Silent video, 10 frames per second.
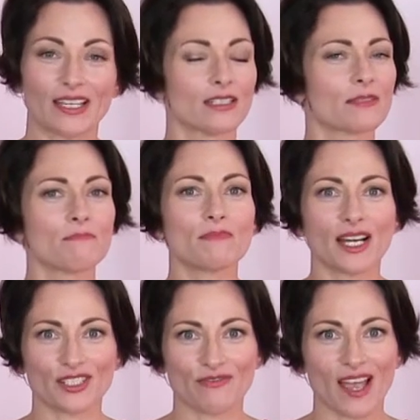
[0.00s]
and it's
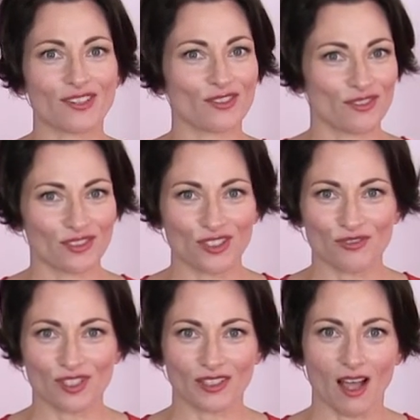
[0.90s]
much faster than
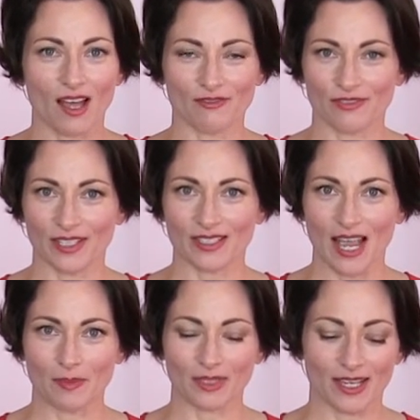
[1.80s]
using the Hot Fix
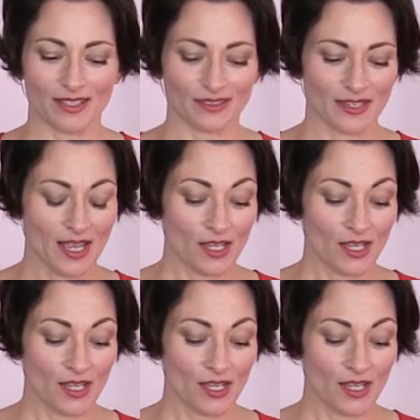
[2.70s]
applicator.